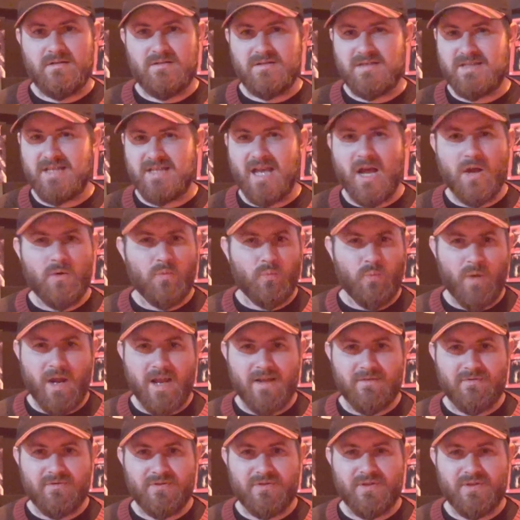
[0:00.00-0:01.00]
sound
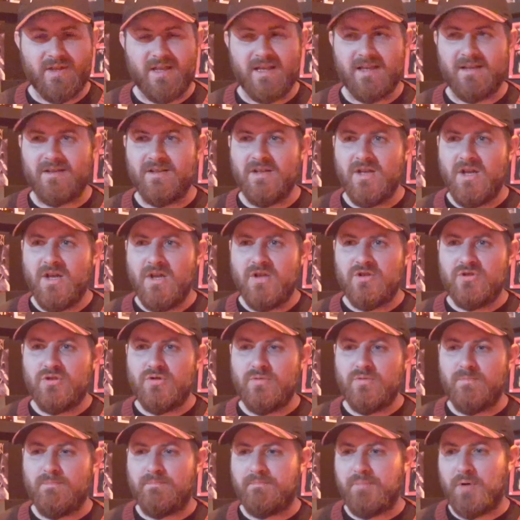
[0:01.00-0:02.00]
wave thing
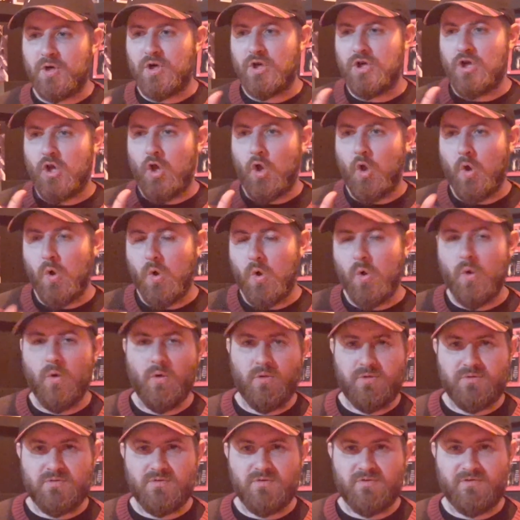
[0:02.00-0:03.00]
to burn a
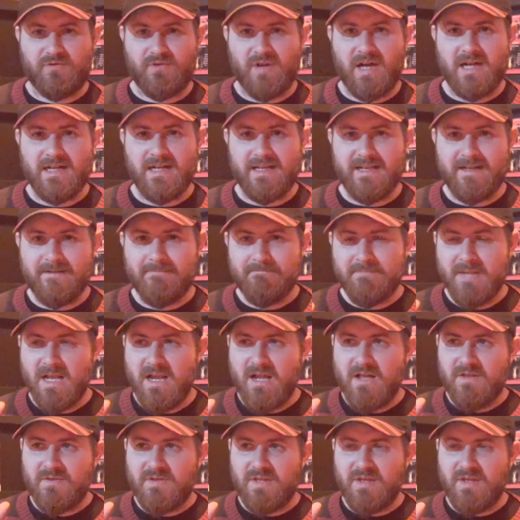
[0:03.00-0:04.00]
hole through Freddy,
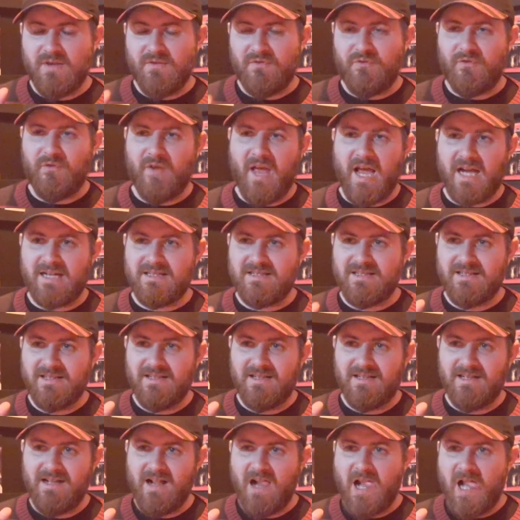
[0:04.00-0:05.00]
the effect
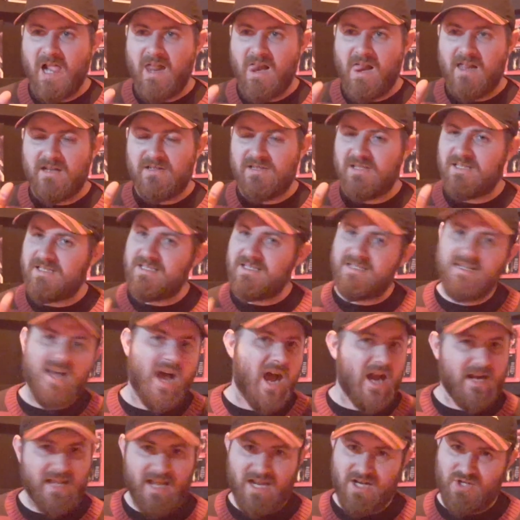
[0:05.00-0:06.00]
does
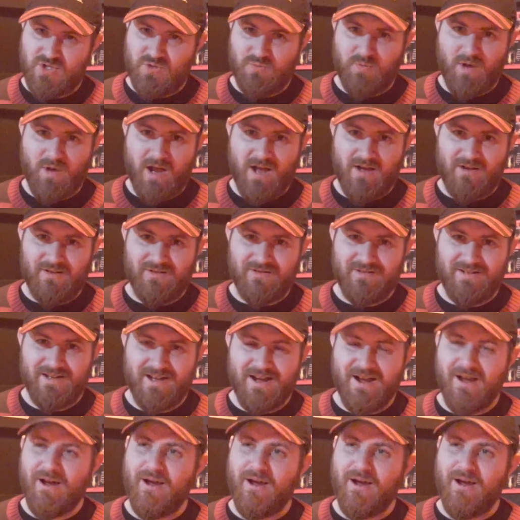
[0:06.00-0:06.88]
not age well.